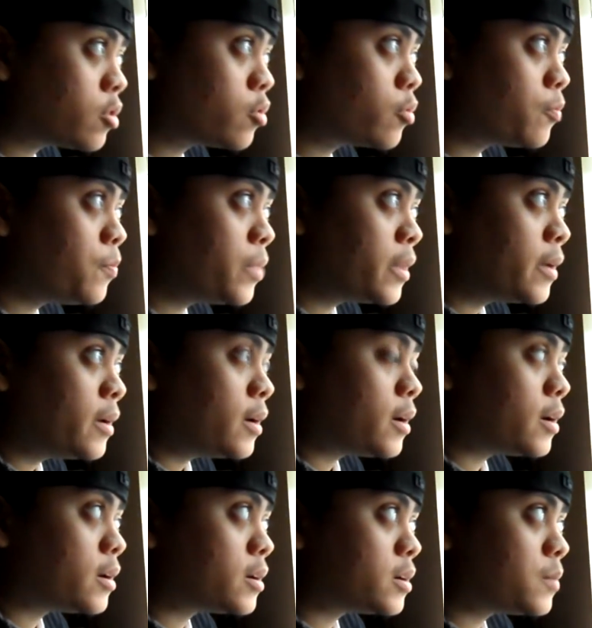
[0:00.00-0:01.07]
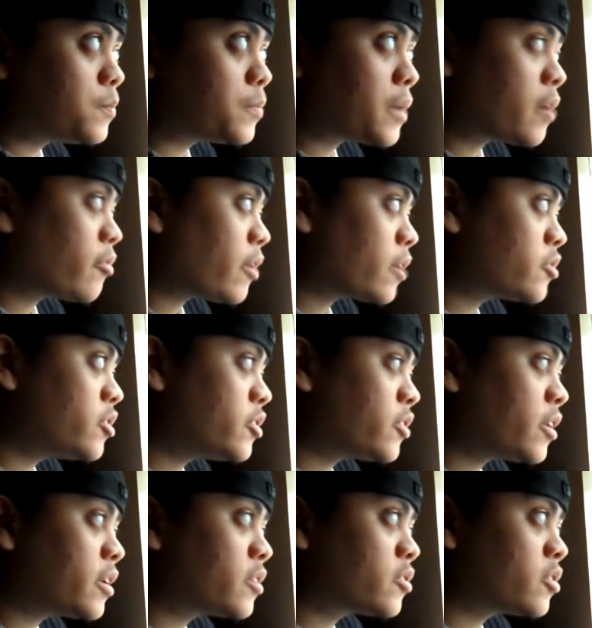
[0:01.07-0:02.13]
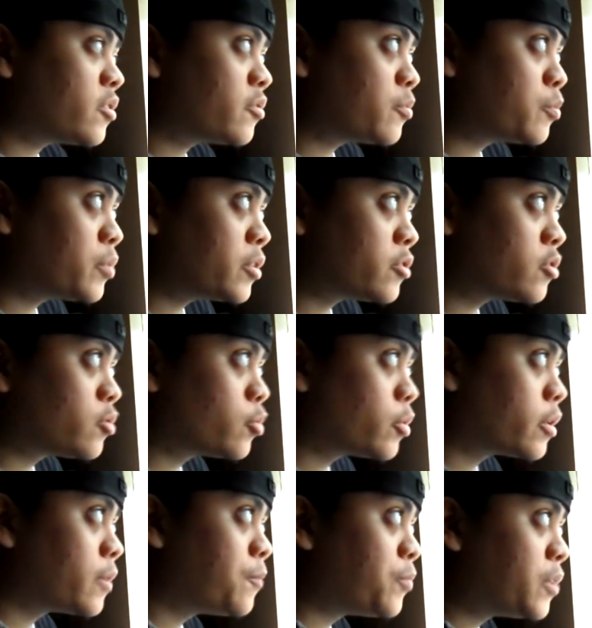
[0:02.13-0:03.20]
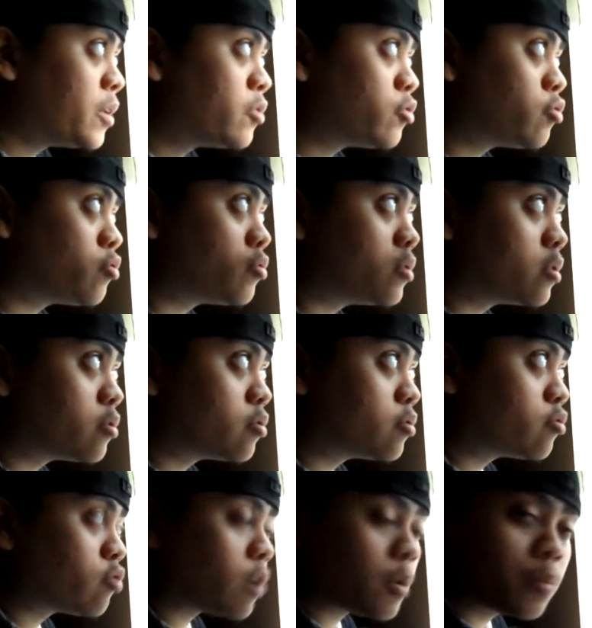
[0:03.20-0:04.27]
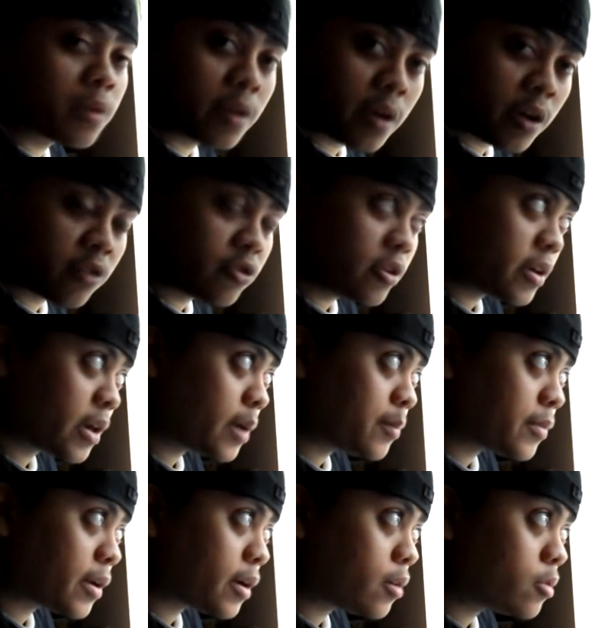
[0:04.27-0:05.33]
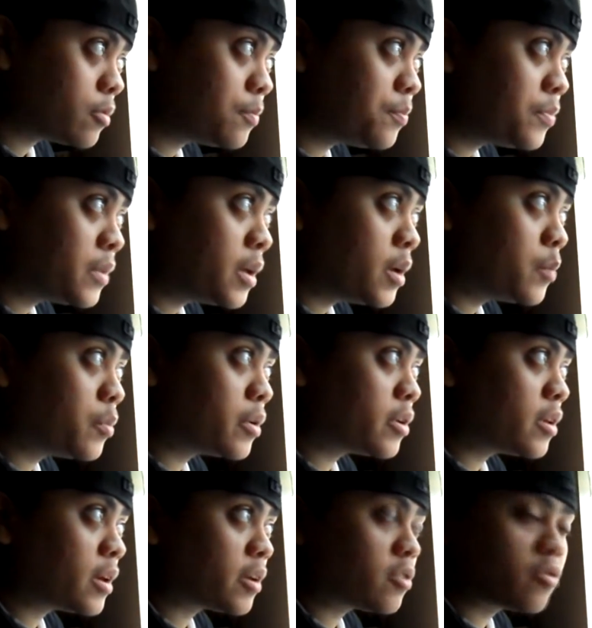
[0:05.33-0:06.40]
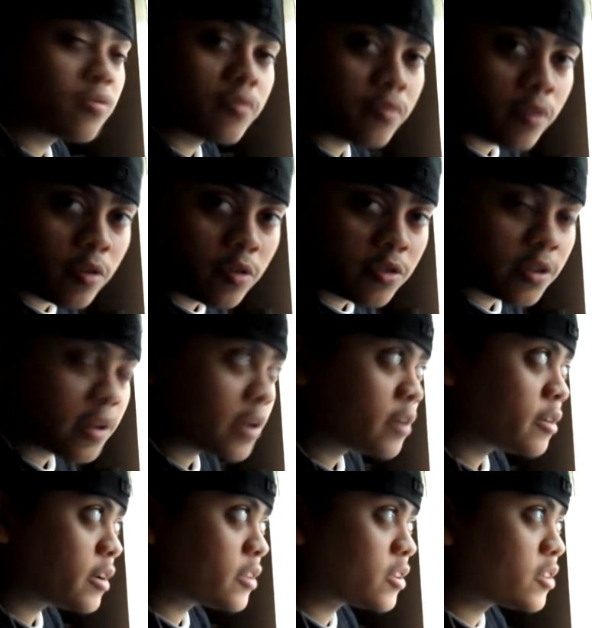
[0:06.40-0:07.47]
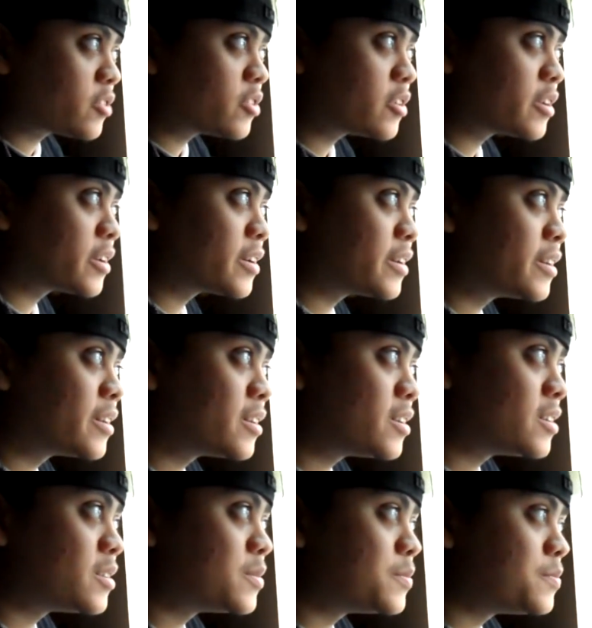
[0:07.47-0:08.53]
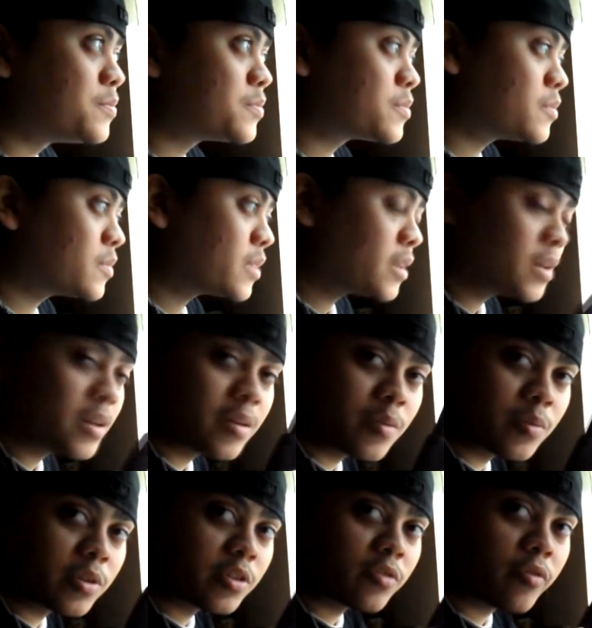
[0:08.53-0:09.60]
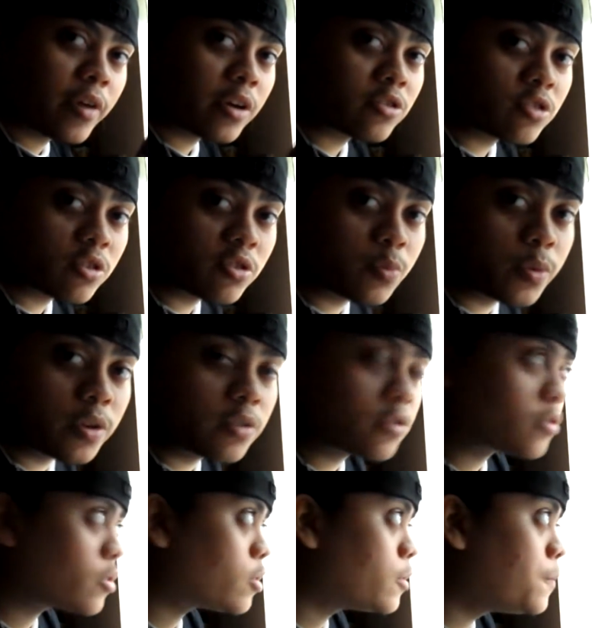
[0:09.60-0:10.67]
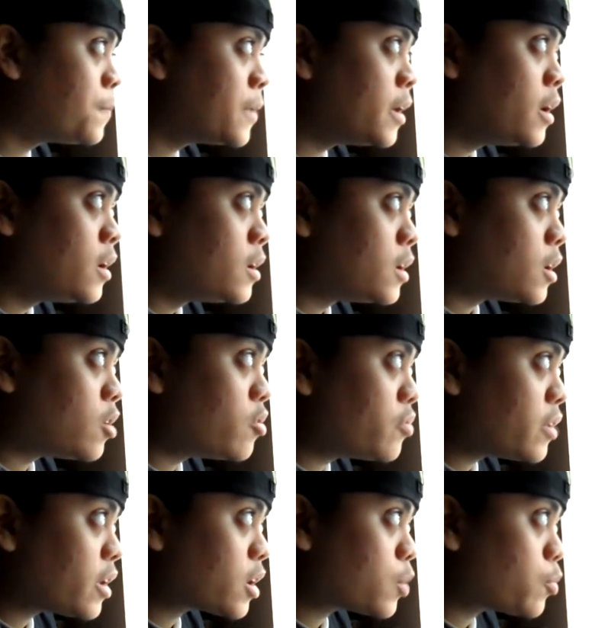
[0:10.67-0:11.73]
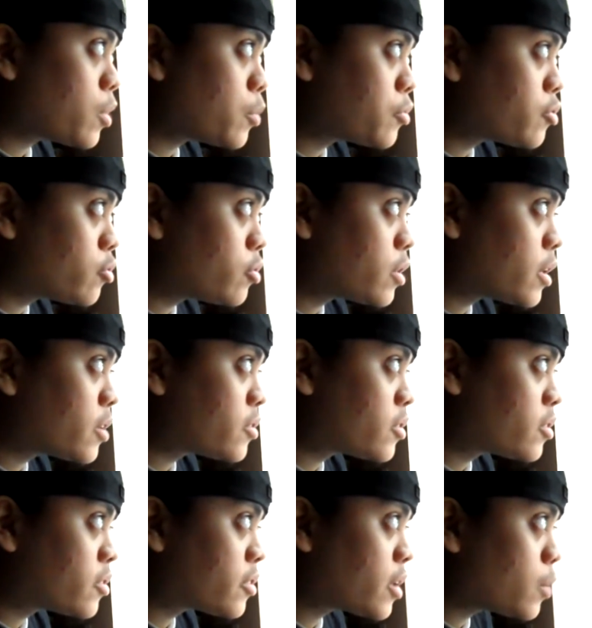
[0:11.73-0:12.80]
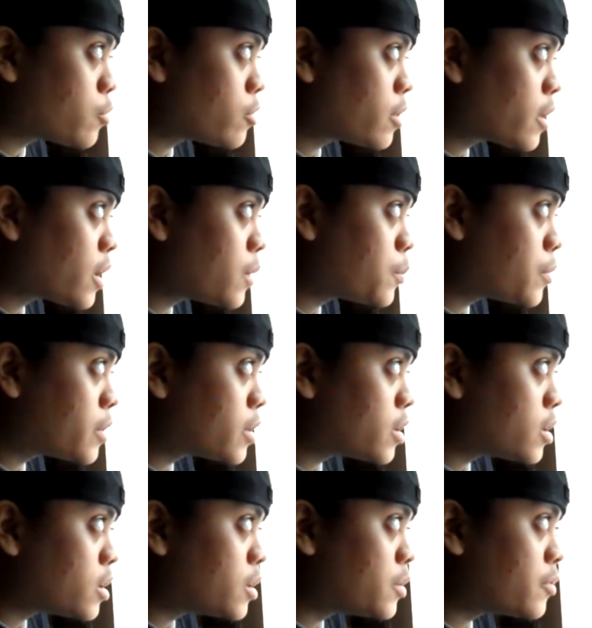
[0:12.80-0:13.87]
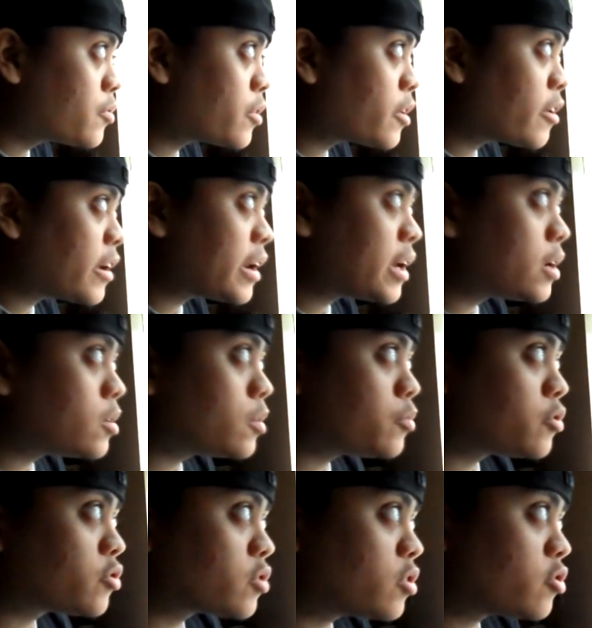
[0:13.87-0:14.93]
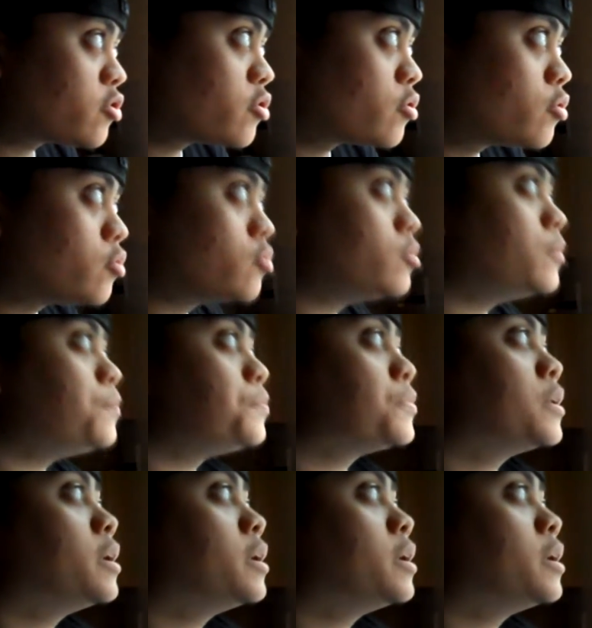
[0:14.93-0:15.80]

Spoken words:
So I've actually taken some pictures where the droplet actually came down, but it like froze in air as I took it in the with the fast shutter speed. So hopefully I could probably show you guys an example of that, but for right now I'm just gonna show you